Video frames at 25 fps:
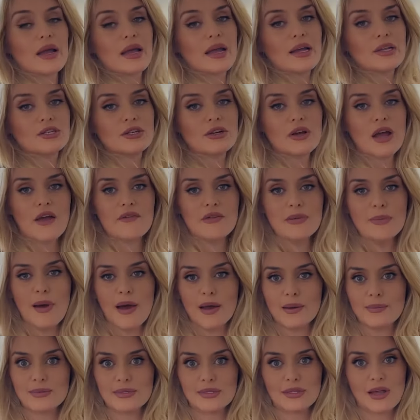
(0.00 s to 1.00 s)
get your heavy
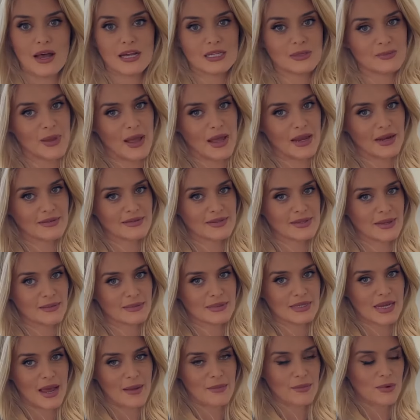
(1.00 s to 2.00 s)
bottom saucepan of some
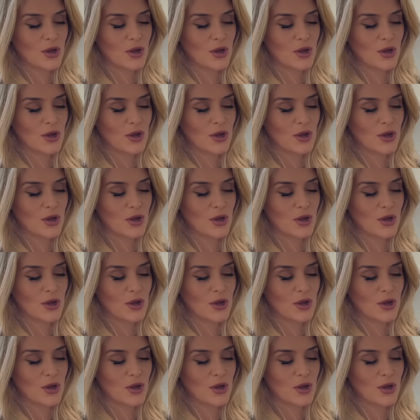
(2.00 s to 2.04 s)
time